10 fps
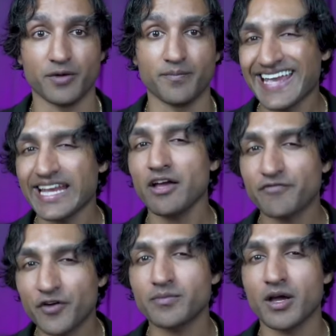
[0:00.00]
Can I
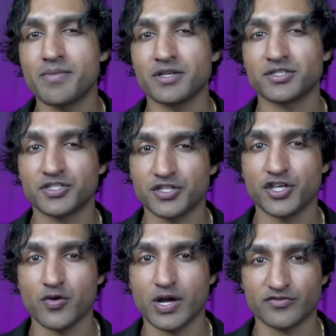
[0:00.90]
fund my business in
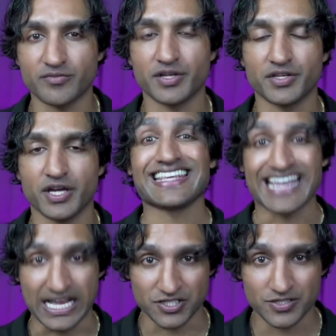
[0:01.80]
the US from India?
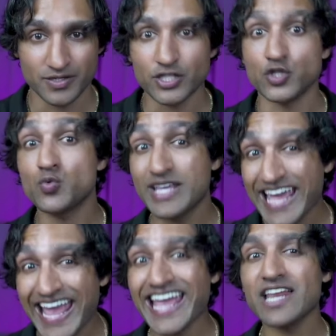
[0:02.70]
Yes, you
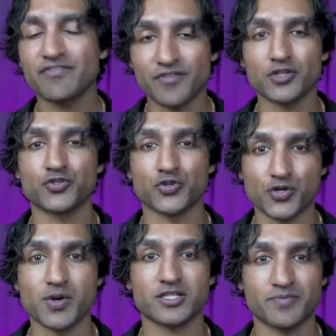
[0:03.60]
can fund your
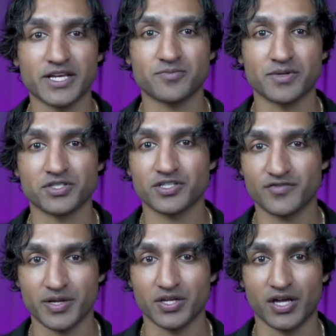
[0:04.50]
US-based business
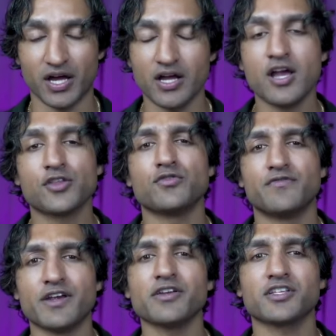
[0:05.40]
from India through
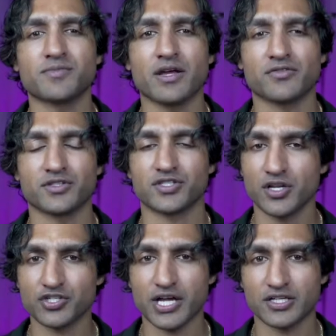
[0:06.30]
various methods
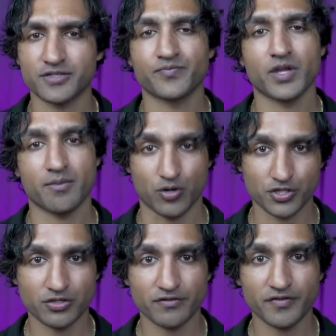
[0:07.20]
such as
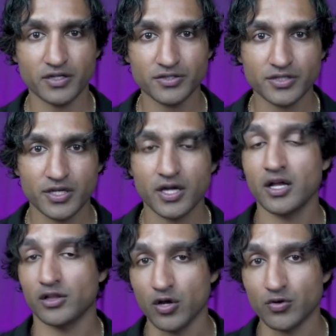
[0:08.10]
personal funds,
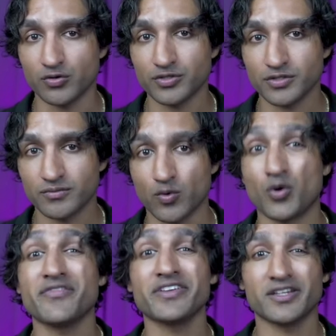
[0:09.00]
loans, or
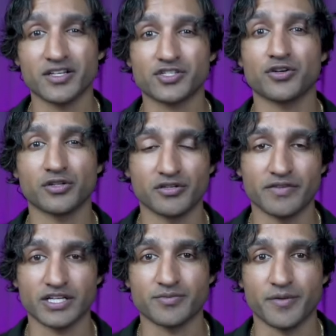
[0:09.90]
even an external
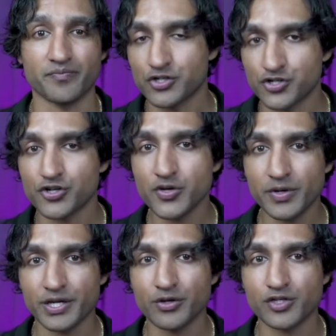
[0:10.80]
investment. Ensure you
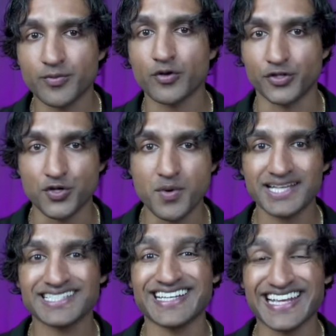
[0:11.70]
adhere to both
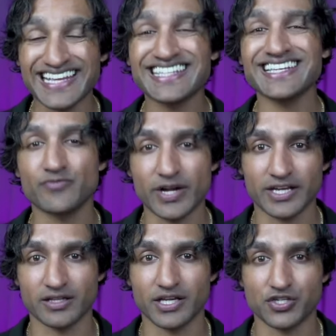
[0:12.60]
US and Indian
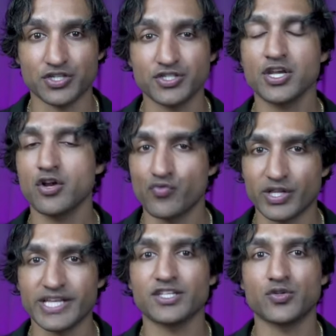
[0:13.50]
regulations
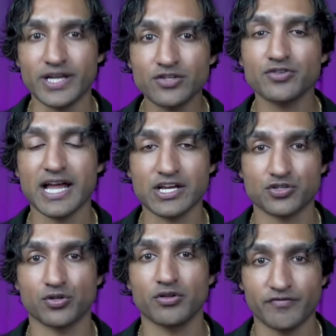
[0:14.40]
related to
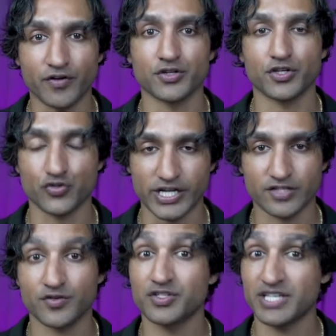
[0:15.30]
international fund
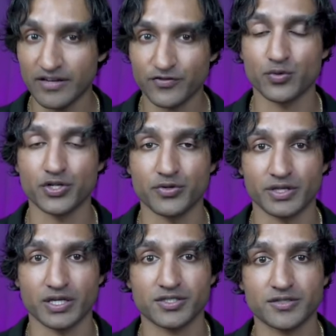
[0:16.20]
transfers if you are doing
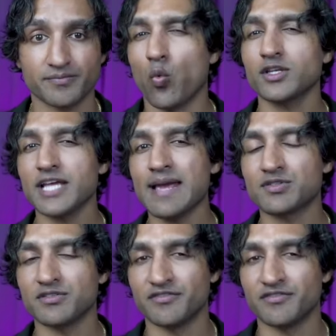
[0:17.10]
this. What types of